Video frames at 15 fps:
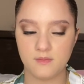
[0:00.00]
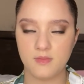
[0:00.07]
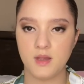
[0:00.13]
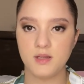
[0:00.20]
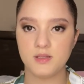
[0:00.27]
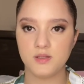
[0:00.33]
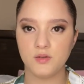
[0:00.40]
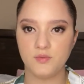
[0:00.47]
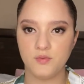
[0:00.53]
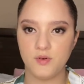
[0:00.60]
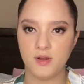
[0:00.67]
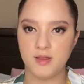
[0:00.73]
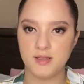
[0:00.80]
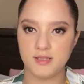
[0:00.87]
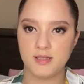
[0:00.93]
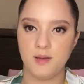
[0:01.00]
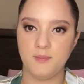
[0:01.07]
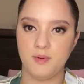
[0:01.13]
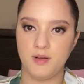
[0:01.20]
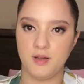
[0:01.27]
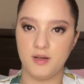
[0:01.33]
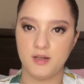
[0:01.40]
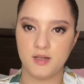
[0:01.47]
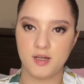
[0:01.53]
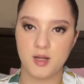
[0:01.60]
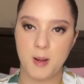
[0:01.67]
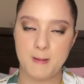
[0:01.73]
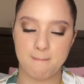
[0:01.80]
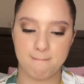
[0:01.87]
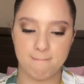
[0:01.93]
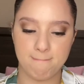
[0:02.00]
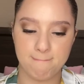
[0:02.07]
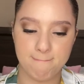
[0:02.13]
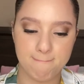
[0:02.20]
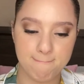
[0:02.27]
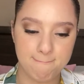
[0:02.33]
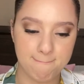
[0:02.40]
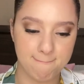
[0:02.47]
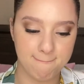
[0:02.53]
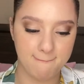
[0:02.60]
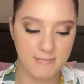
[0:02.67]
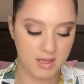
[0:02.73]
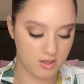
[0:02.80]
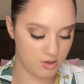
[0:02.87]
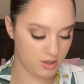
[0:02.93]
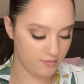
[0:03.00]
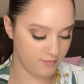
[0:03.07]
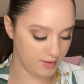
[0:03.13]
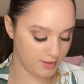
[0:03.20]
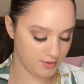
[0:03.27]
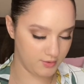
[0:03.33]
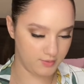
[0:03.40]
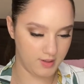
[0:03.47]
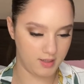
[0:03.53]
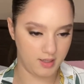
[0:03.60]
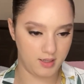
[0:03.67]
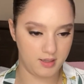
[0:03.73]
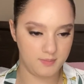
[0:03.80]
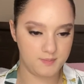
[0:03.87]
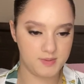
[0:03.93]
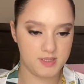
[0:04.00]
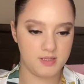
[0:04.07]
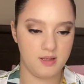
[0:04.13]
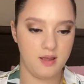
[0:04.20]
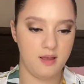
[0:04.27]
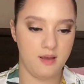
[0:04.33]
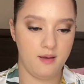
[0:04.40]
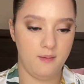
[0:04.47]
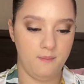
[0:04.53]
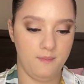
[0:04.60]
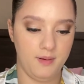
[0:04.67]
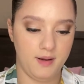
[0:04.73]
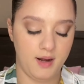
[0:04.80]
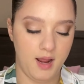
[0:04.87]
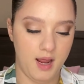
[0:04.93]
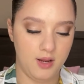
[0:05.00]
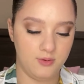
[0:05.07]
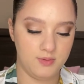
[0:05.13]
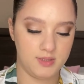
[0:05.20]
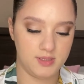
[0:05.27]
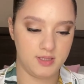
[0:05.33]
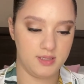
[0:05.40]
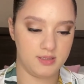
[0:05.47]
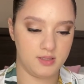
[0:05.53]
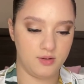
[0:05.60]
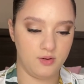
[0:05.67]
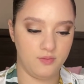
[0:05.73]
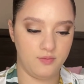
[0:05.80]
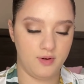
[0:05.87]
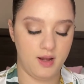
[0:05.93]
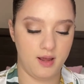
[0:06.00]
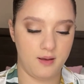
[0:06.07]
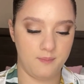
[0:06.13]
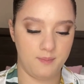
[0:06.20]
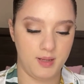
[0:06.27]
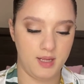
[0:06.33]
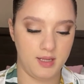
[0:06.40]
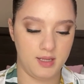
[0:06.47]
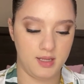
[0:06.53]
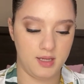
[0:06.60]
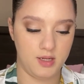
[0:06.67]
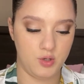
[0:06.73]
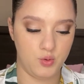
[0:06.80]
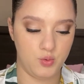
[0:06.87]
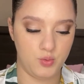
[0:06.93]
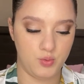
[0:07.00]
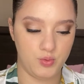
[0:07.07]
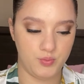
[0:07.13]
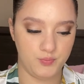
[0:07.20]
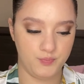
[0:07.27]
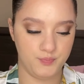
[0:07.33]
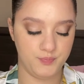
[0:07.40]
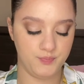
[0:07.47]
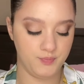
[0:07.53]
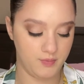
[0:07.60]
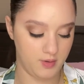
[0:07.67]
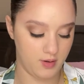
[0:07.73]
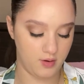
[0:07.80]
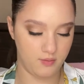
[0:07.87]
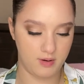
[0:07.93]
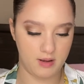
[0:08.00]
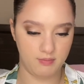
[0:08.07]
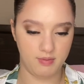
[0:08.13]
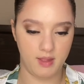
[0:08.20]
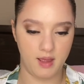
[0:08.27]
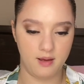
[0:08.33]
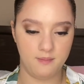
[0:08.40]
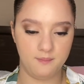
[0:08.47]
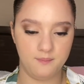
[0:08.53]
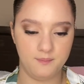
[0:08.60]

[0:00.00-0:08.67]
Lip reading: So for this type of look, you can really do any lips, but I always tend to go for like a pinky nude around that.